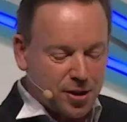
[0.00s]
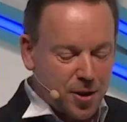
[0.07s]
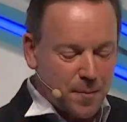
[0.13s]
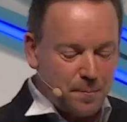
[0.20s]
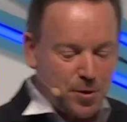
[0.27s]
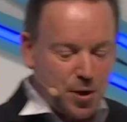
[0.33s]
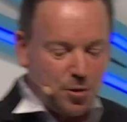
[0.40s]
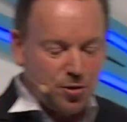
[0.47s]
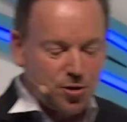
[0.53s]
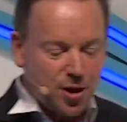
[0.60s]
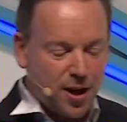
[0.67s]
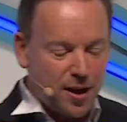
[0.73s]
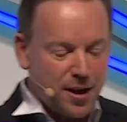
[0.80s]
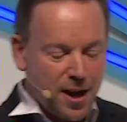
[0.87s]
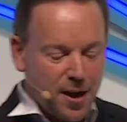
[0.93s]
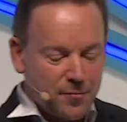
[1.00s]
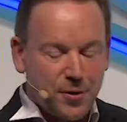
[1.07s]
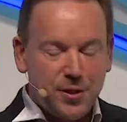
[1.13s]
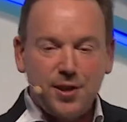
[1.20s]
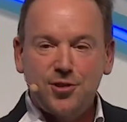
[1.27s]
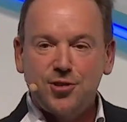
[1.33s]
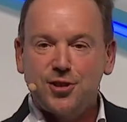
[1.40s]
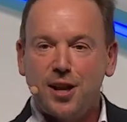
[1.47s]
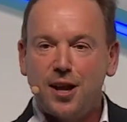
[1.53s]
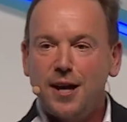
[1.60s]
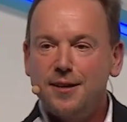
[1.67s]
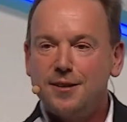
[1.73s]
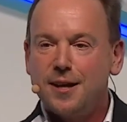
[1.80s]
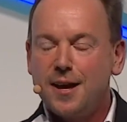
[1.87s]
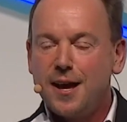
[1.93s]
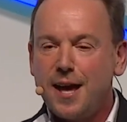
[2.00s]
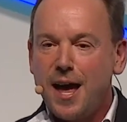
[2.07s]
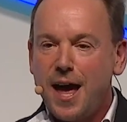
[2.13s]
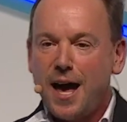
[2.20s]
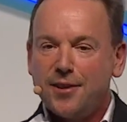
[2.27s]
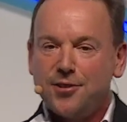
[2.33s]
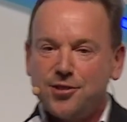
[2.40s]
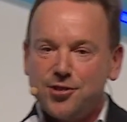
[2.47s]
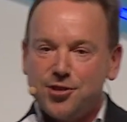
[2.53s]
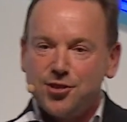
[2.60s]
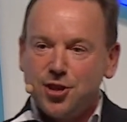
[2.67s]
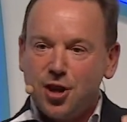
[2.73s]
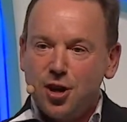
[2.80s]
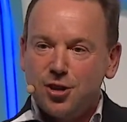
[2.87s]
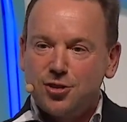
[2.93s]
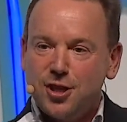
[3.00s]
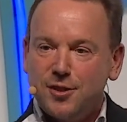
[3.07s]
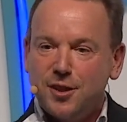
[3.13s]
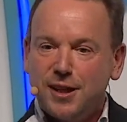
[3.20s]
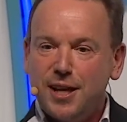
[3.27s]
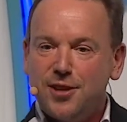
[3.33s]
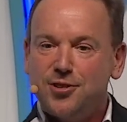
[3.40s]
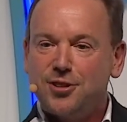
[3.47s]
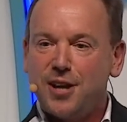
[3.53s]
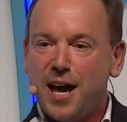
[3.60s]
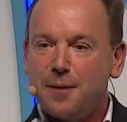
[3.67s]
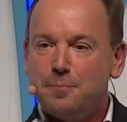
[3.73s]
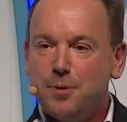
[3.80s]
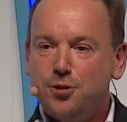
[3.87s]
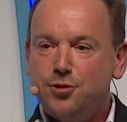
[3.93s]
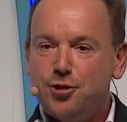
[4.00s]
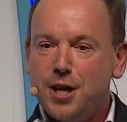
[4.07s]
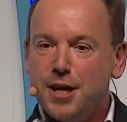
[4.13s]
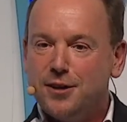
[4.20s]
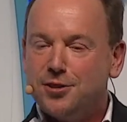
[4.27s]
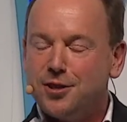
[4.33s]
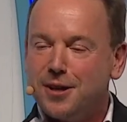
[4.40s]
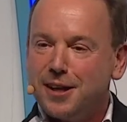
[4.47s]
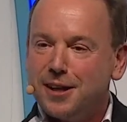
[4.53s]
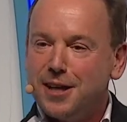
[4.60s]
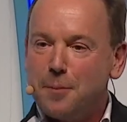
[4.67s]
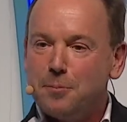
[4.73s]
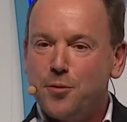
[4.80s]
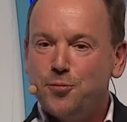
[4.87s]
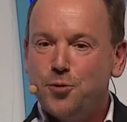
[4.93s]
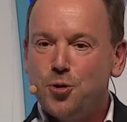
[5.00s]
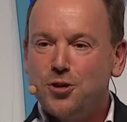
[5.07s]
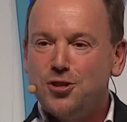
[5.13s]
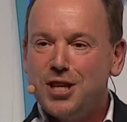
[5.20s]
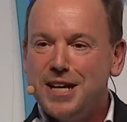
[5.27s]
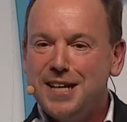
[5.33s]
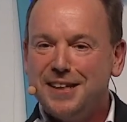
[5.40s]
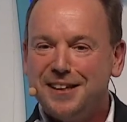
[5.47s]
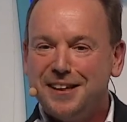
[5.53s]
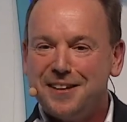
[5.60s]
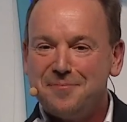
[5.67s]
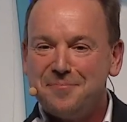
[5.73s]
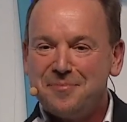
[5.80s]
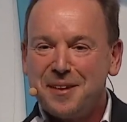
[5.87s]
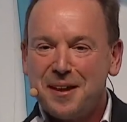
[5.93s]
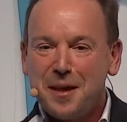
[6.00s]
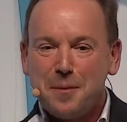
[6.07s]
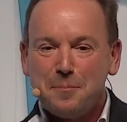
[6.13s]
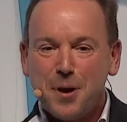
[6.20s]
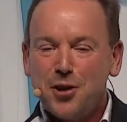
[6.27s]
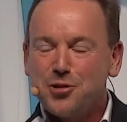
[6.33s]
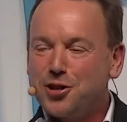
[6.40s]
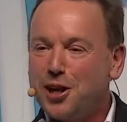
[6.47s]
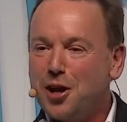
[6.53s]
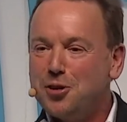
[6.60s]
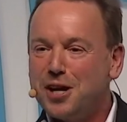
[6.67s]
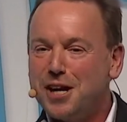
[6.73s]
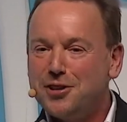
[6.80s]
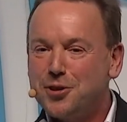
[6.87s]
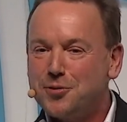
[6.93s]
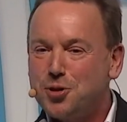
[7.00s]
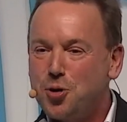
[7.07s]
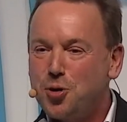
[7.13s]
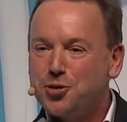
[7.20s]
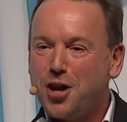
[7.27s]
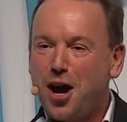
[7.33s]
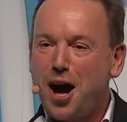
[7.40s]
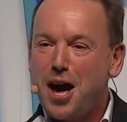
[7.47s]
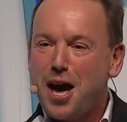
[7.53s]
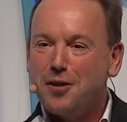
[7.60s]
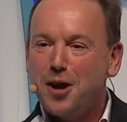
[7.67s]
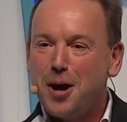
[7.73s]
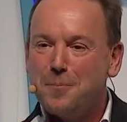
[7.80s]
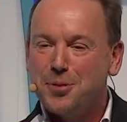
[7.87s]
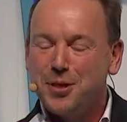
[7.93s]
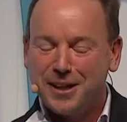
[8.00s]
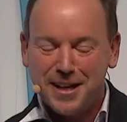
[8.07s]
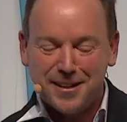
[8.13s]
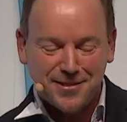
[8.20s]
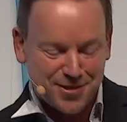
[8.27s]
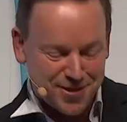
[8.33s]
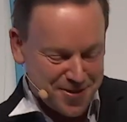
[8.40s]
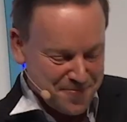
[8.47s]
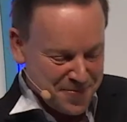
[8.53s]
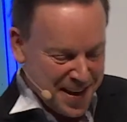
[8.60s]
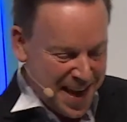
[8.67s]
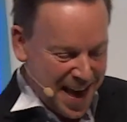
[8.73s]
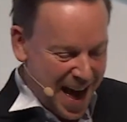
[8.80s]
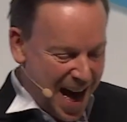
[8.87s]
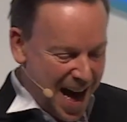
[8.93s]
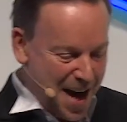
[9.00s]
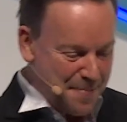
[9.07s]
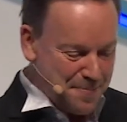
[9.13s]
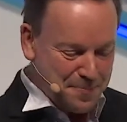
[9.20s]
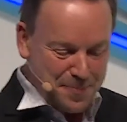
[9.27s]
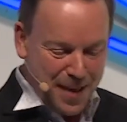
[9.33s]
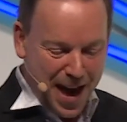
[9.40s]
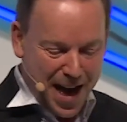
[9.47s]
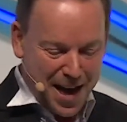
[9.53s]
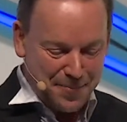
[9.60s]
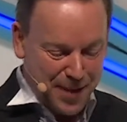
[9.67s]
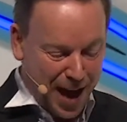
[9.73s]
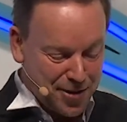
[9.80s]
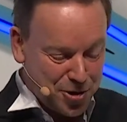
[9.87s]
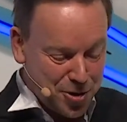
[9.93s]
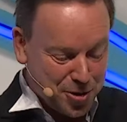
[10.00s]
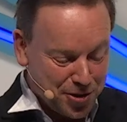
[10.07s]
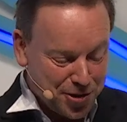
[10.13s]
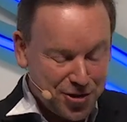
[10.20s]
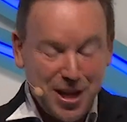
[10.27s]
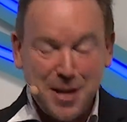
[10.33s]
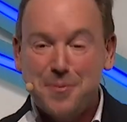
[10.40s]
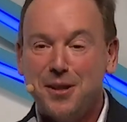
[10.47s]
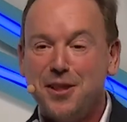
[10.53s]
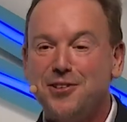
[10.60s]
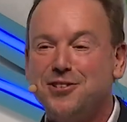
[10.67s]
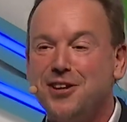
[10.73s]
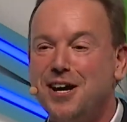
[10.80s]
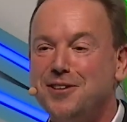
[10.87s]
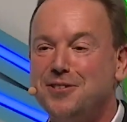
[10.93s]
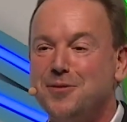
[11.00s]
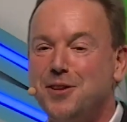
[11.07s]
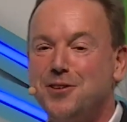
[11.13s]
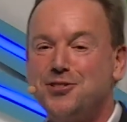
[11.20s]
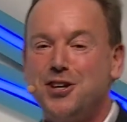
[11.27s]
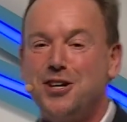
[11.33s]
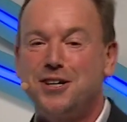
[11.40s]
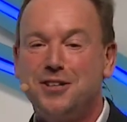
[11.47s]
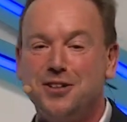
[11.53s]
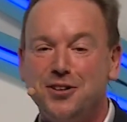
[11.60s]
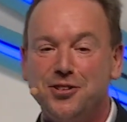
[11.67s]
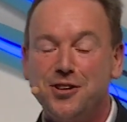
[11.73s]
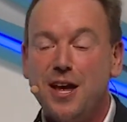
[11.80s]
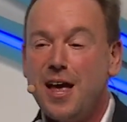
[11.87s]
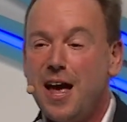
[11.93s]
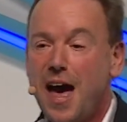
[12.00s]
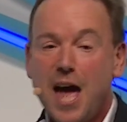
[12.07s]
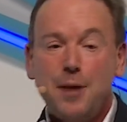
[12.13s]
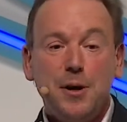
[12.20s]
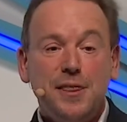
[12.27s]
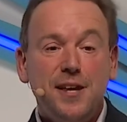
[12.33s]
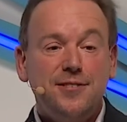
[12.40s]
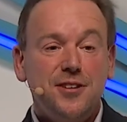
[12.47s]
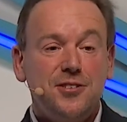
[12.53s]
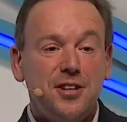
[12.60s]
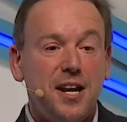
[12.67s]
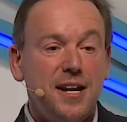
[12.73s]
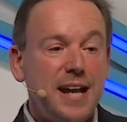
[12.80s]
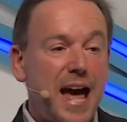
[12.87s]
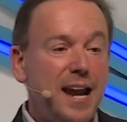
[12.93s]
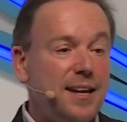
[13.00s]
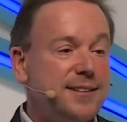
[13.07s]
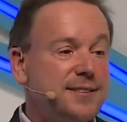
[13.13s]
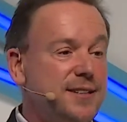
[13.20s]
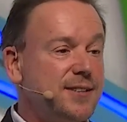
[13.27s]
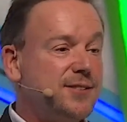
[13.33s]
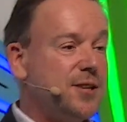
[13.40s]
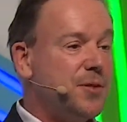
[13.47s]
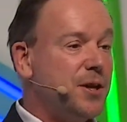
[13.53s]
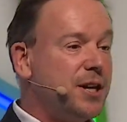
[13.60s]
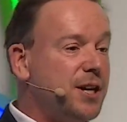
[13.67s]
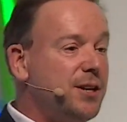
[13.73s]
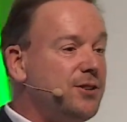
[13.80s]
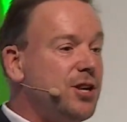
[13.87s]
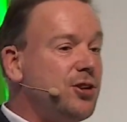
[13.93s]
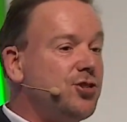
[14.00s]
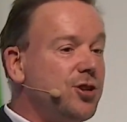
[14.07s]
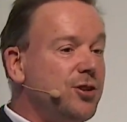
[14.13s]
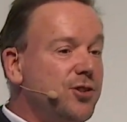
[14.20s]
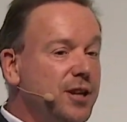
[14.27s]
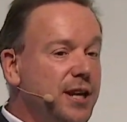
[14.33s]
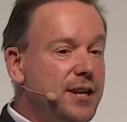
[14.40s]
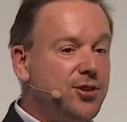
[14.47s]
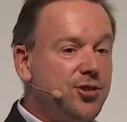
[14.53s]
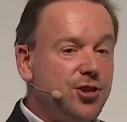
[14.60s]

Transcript: the computer for this slide has started the list at Madrid, number 14. Barcelona is, of course, higher up the list, as you can see by the size of the circles. Anyway, this is an analysis of the conditions in each